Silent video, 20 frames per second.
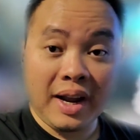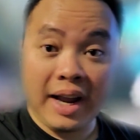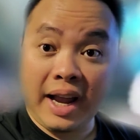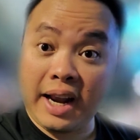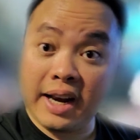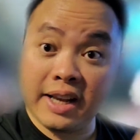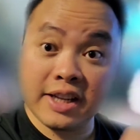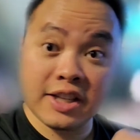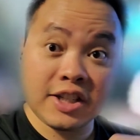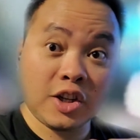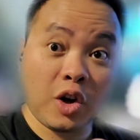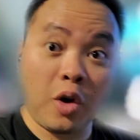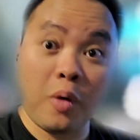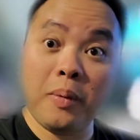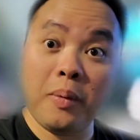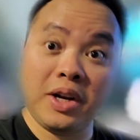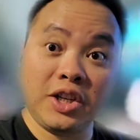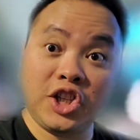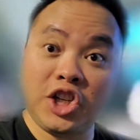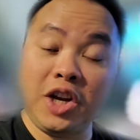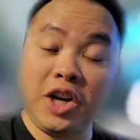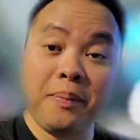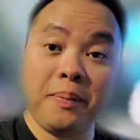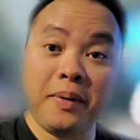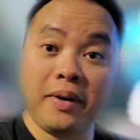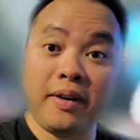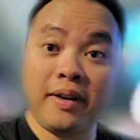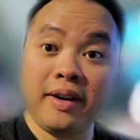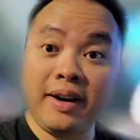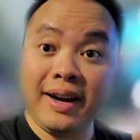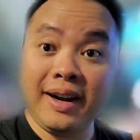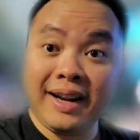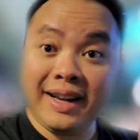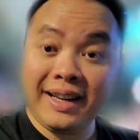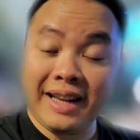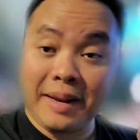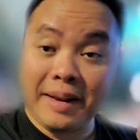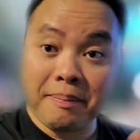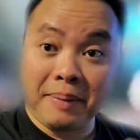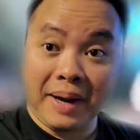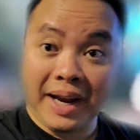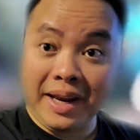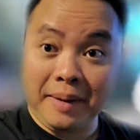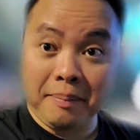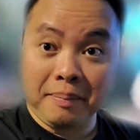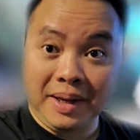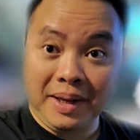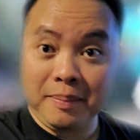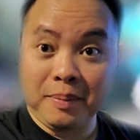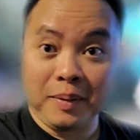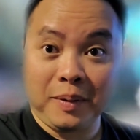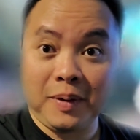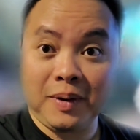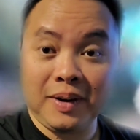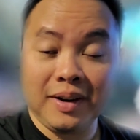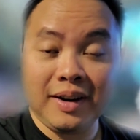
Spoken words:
and it's so much cheaper than paying people.